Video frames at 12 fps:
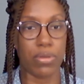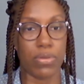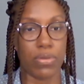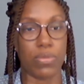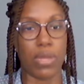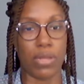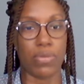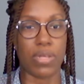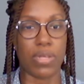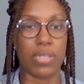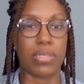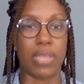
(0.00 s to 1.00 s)
I know
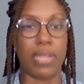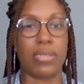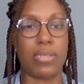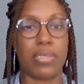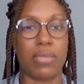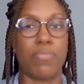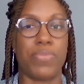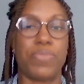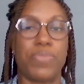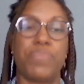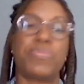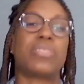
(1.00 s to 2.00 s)
that that is some
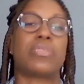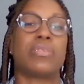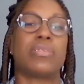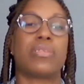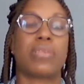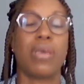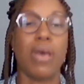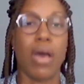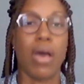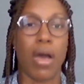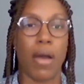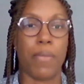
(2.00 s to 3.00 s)
persons
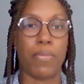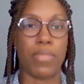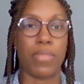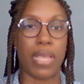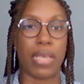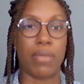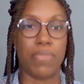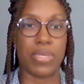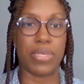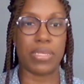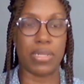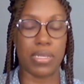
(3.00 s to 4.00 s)
running a
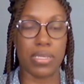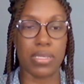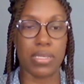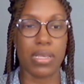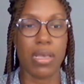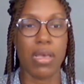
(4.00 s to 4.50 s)
business.